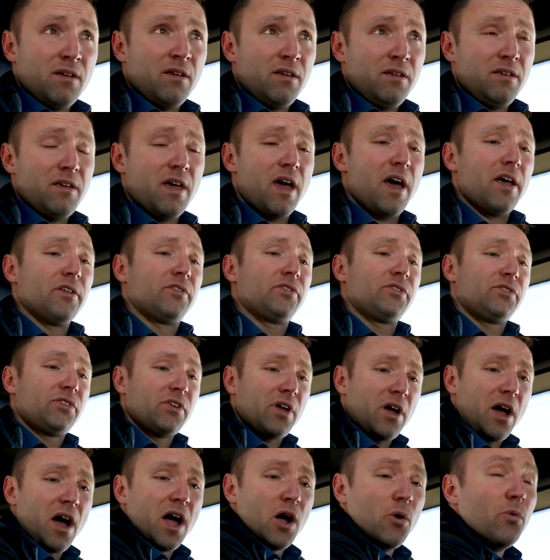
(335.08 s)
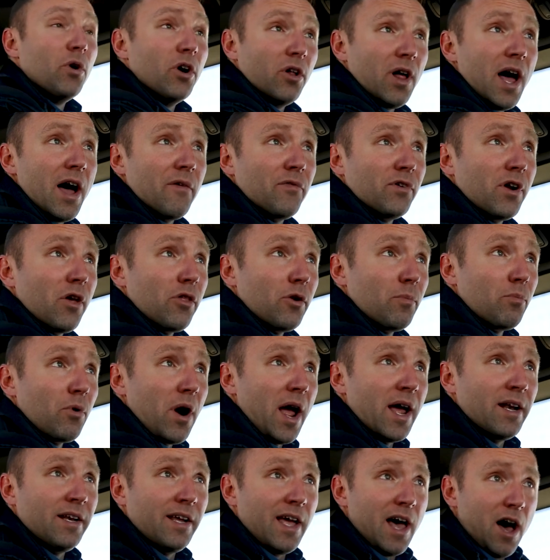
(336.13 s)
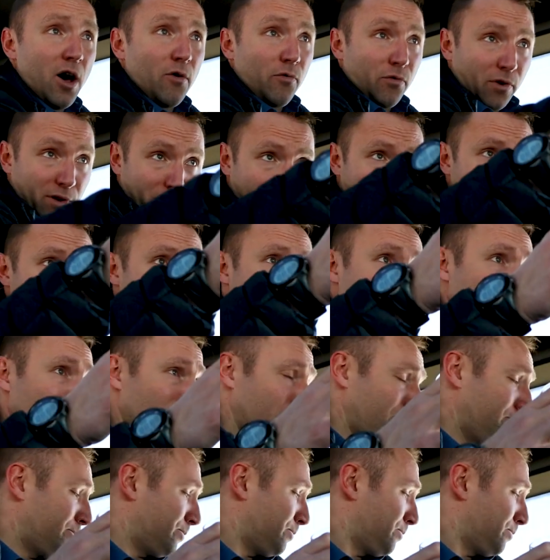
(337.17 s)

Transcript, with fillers: Yes, I will have another brandy, Alfred, thank you.